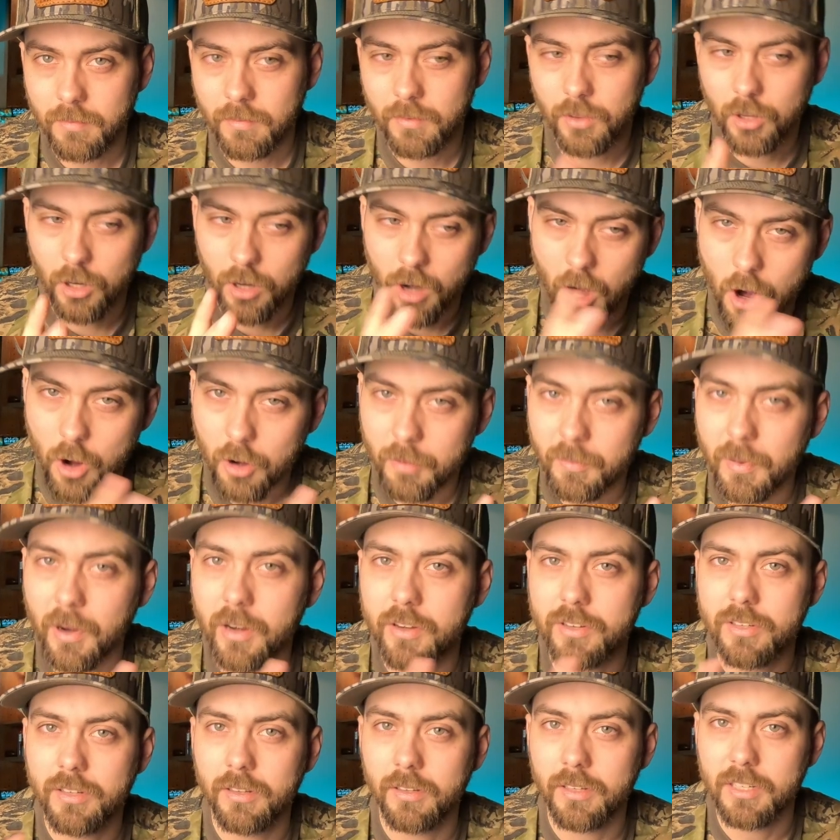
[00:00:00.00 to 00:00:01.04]
Their own
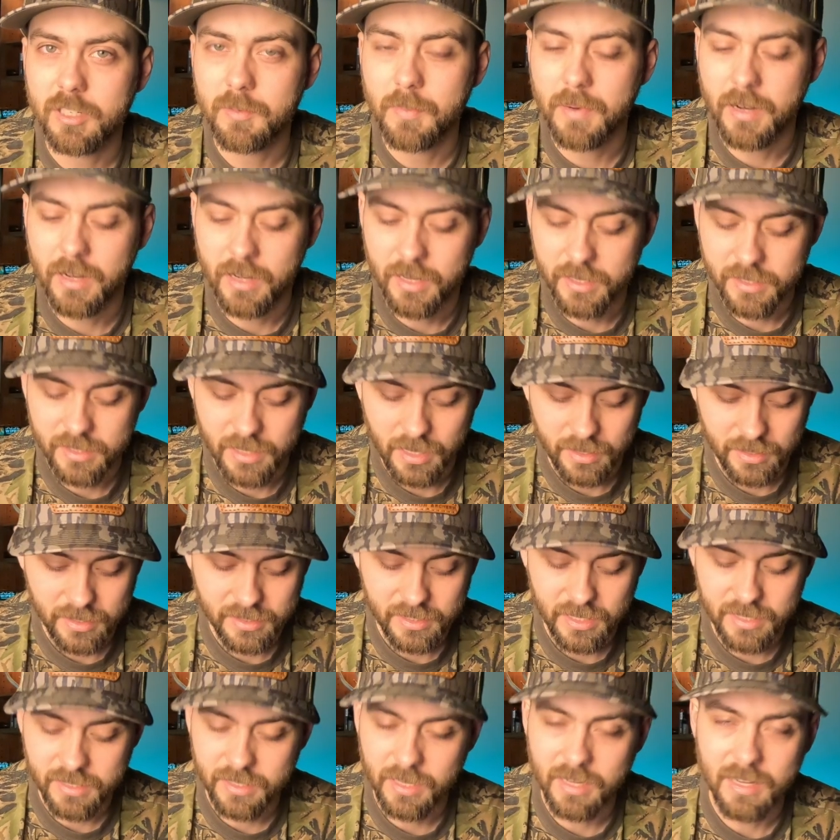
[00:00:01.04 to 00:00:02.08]
personal experience. Now,
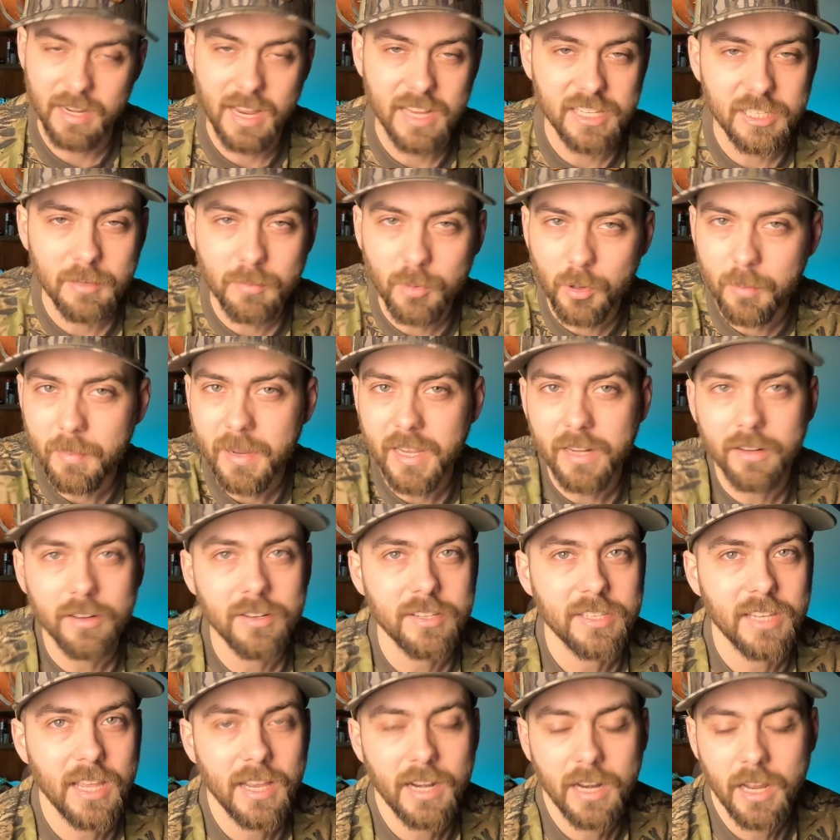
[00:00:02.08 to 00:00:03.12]
this isn't decibel
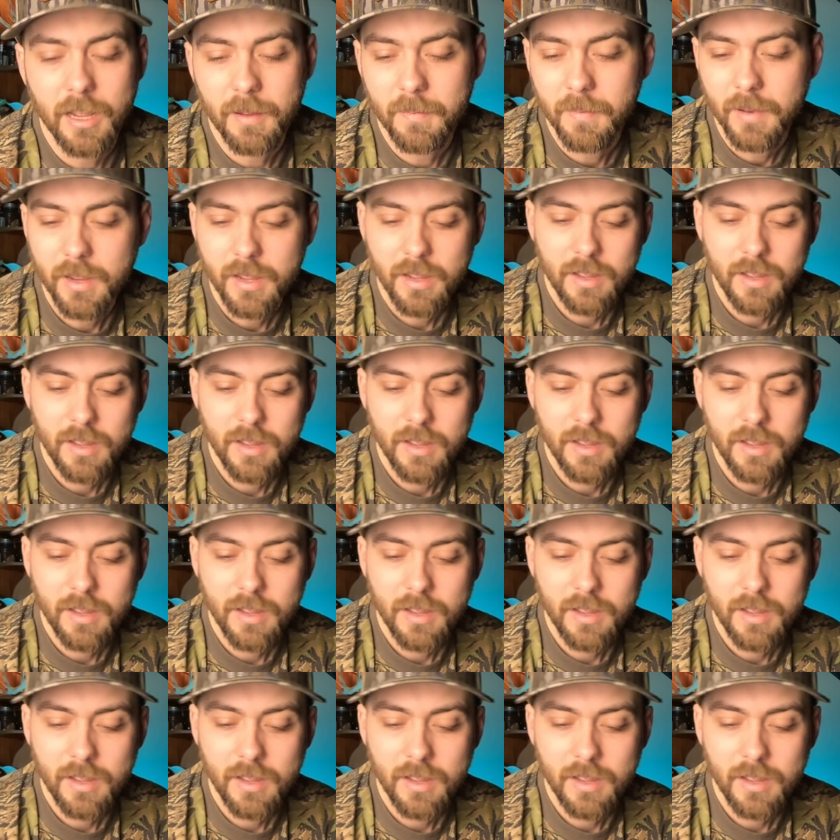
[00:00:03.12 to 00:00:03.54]
meters set up.